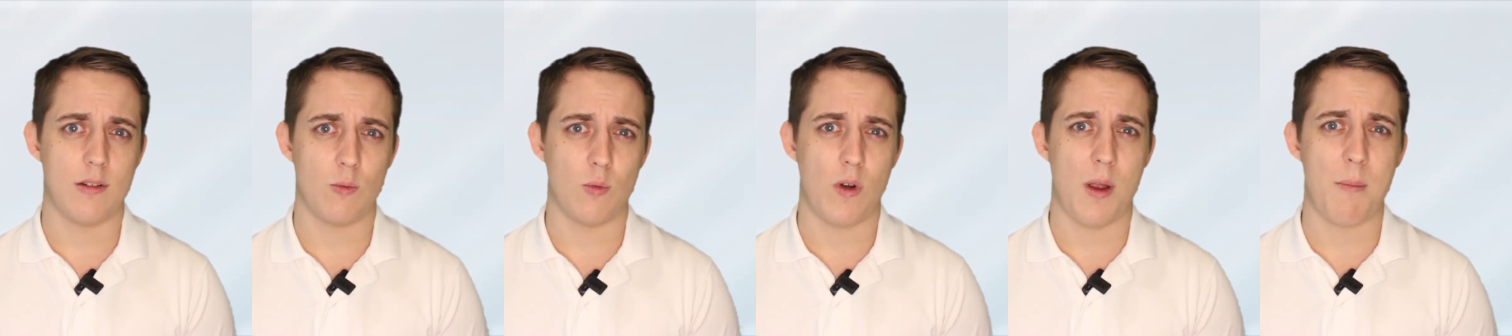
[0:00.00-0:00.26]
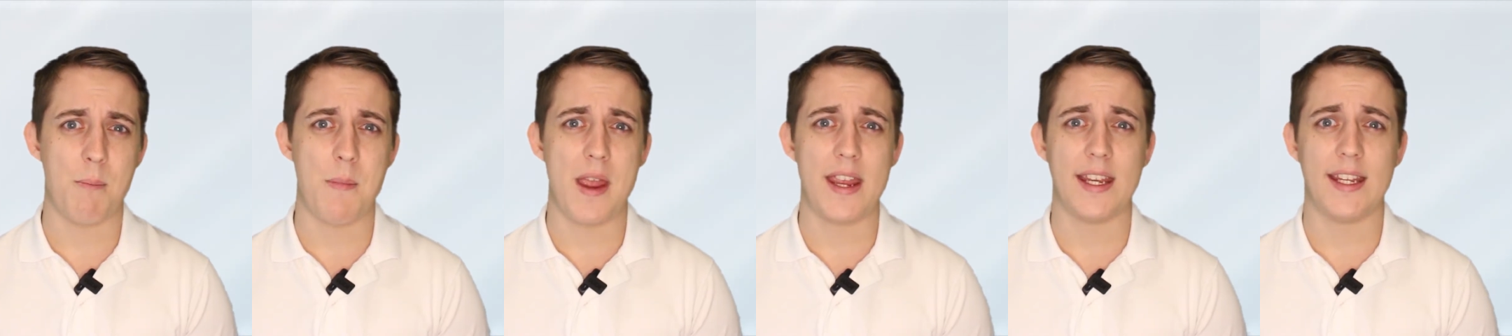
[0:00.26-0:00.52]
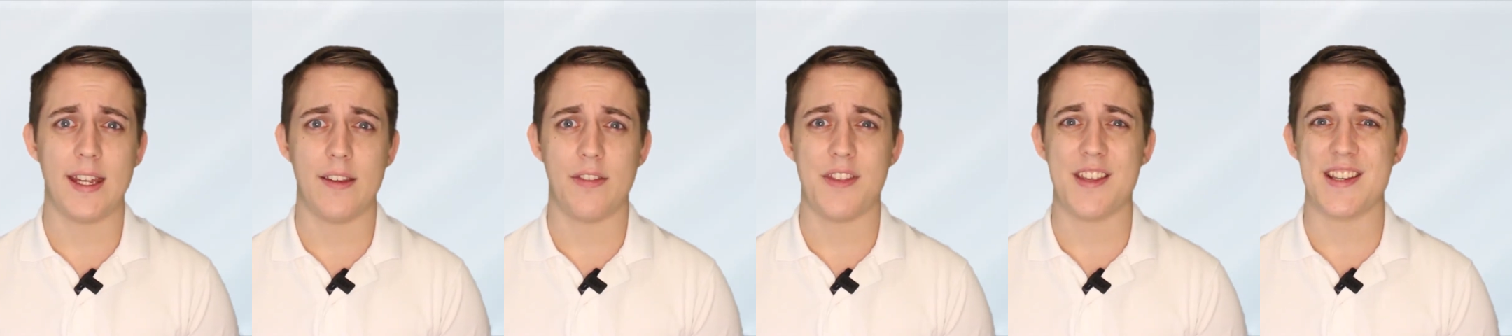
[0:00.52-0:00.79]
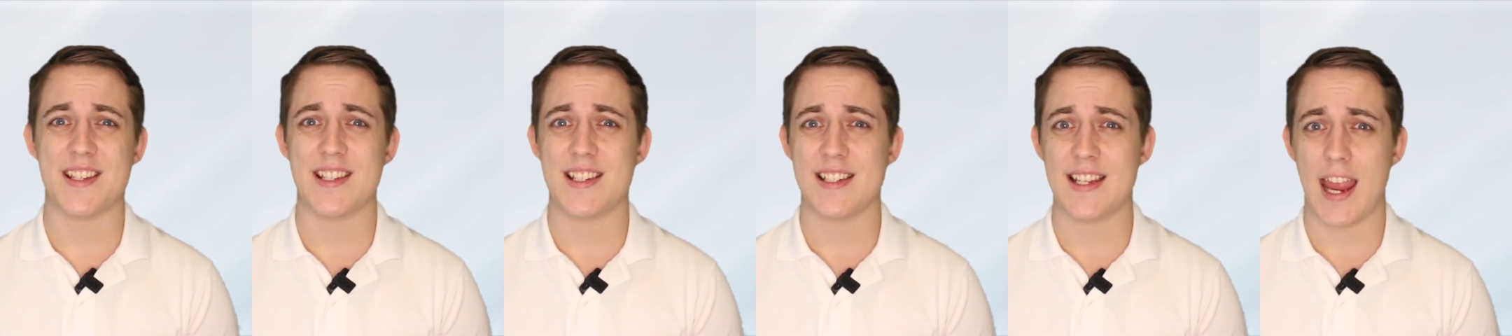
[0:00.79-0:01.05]
where making
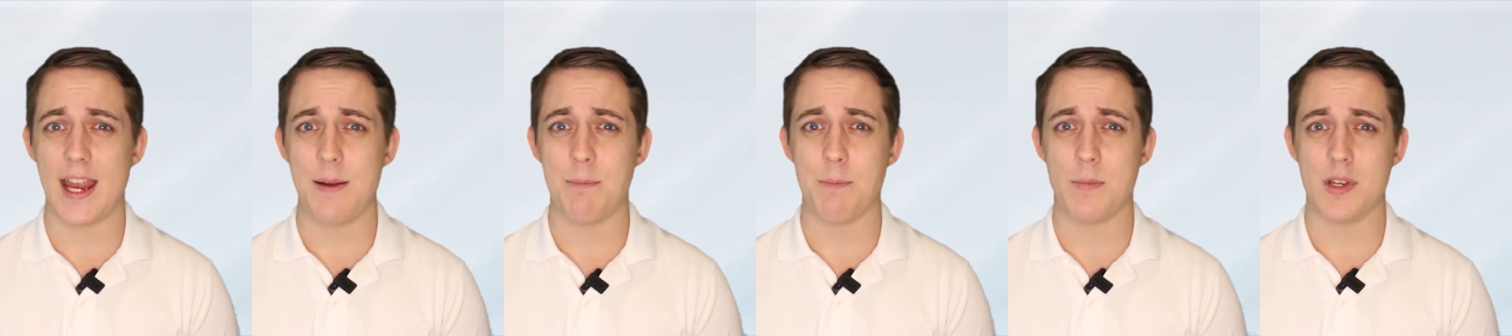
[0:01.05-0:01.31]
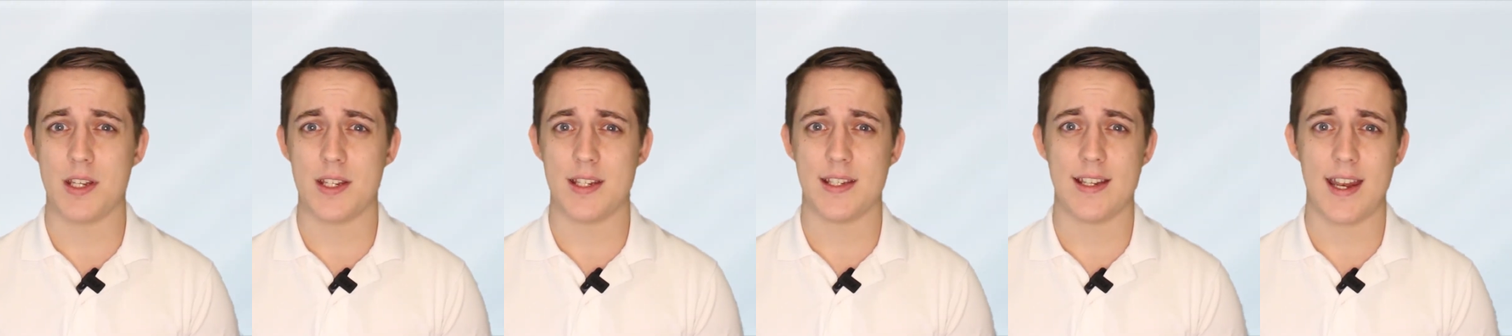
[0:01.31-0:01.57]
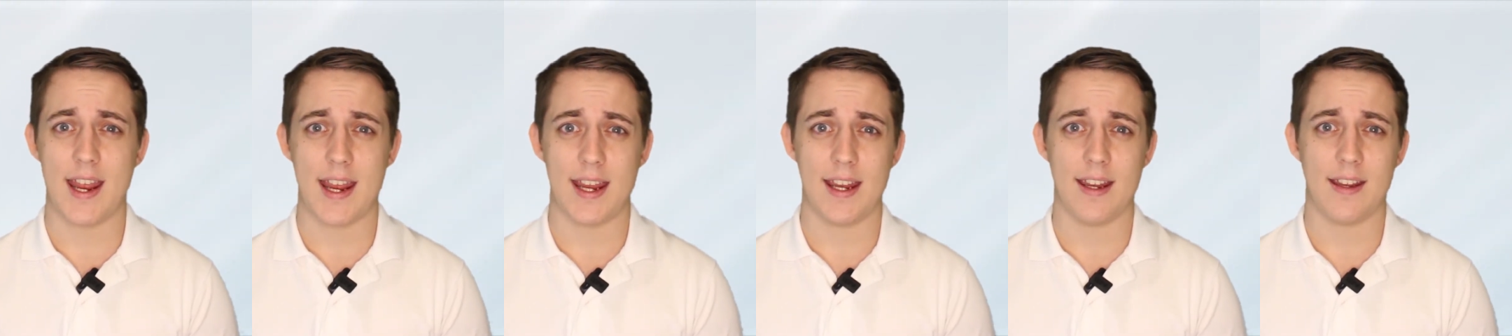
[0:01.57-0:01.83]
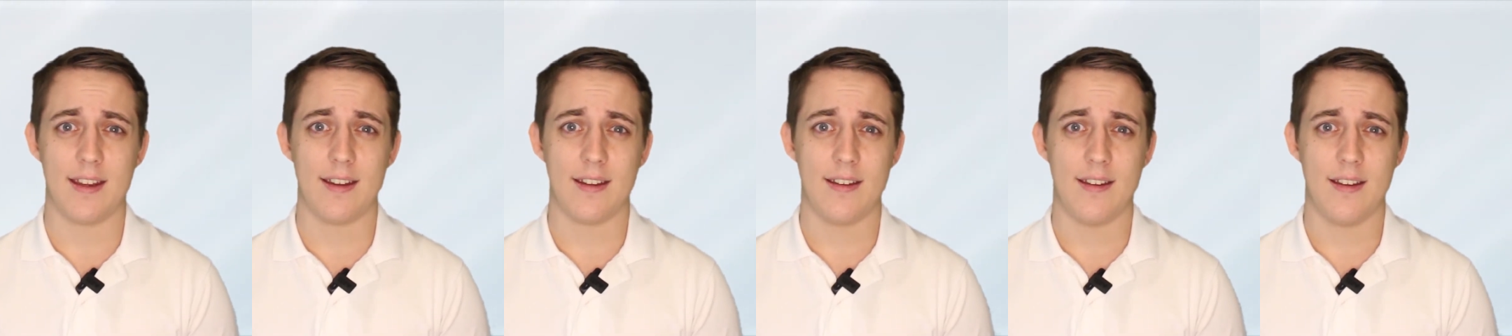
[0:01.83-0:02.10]
the same
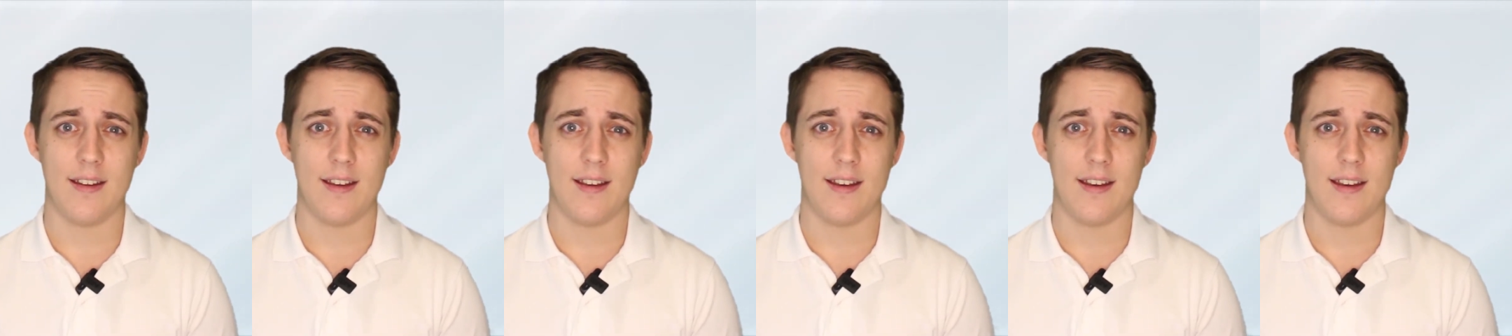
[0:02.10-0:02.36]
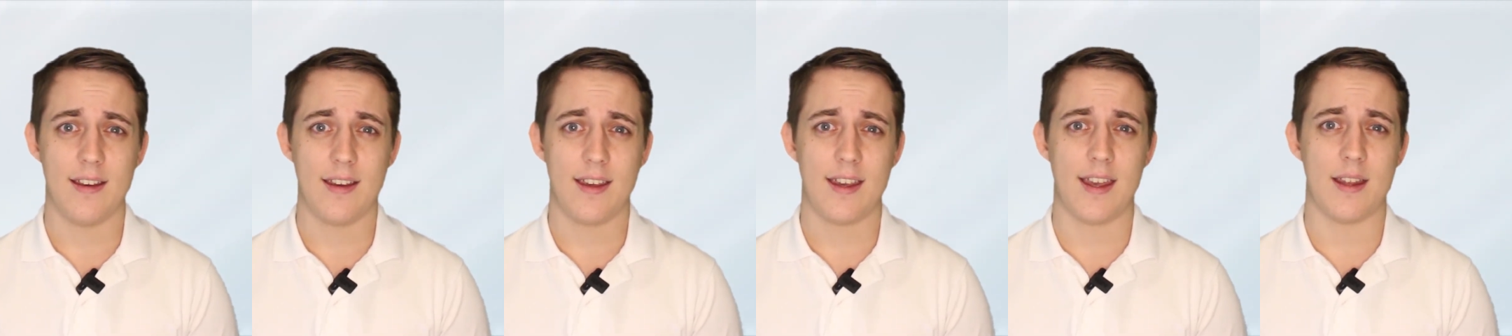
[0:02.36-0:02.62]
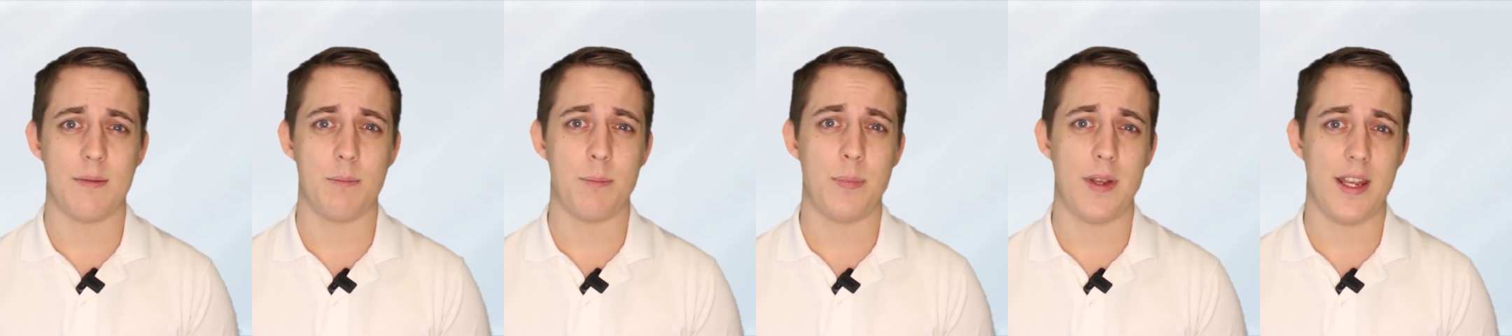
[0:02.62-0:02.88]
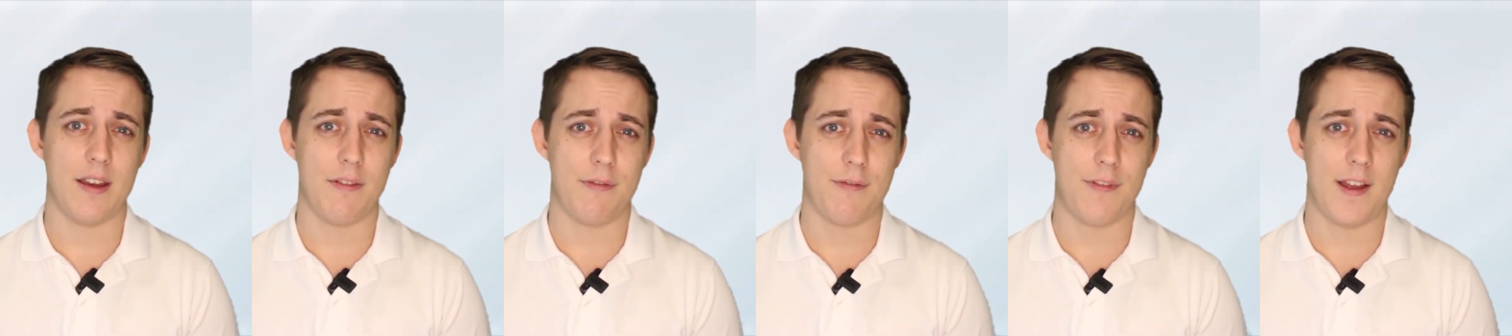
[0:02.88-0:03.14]
mistake can
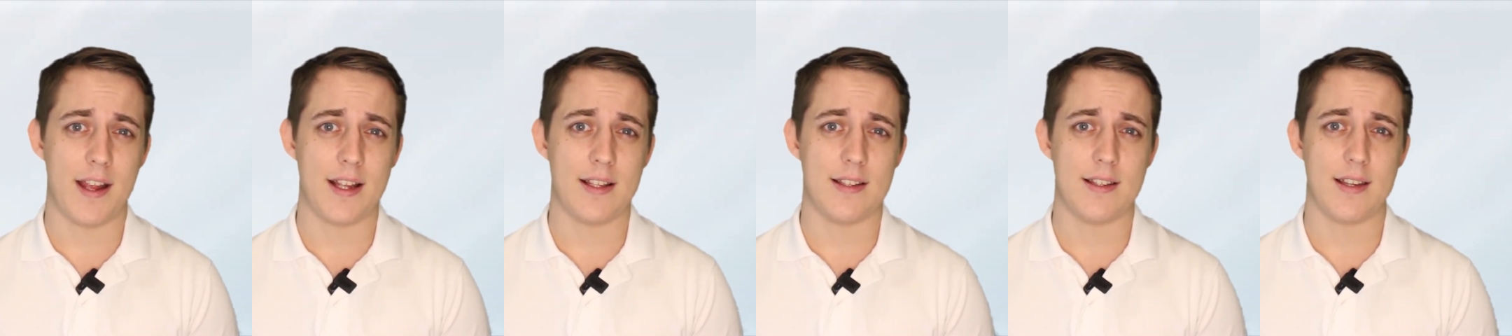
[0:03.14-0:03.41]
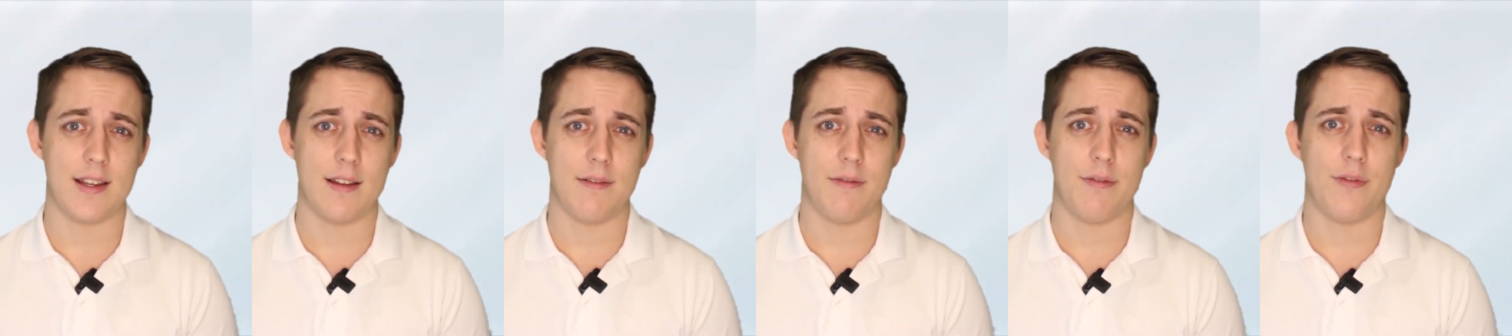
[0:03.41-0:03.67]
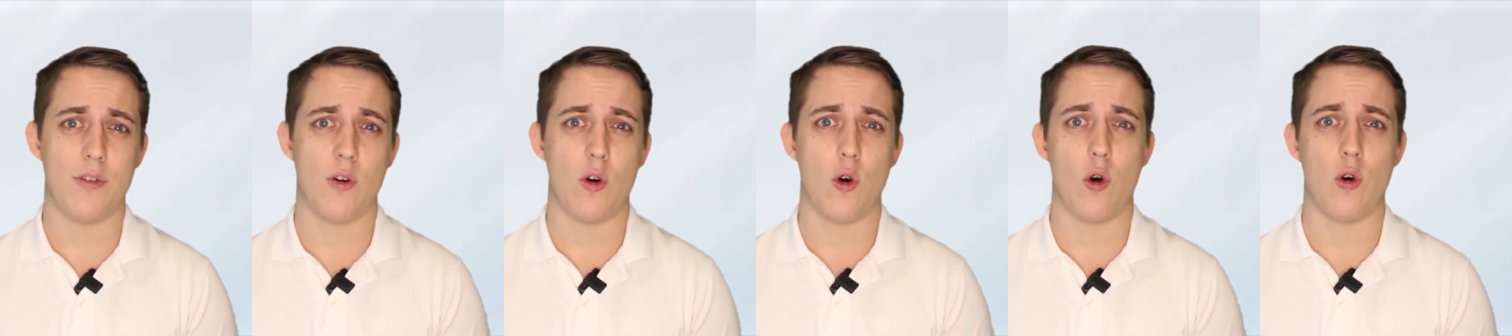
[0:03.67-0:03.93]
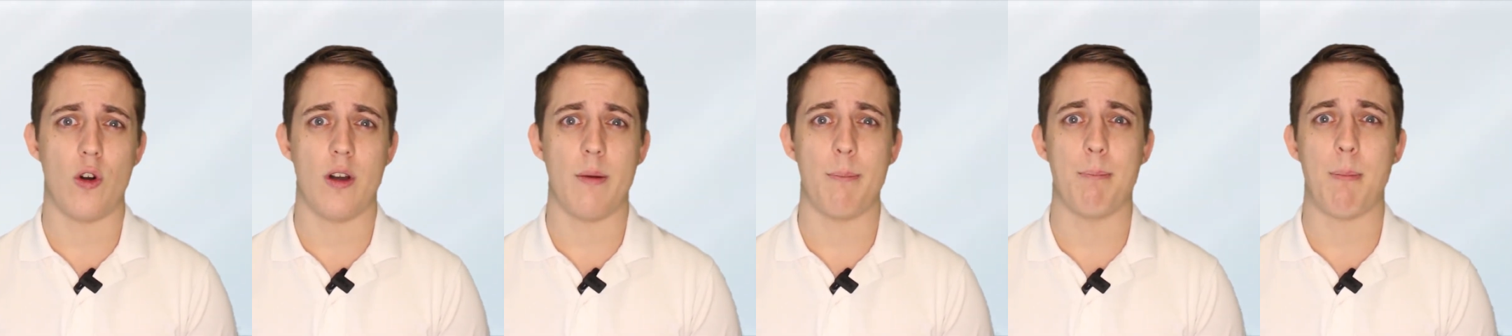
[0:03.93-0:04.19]
be offensive or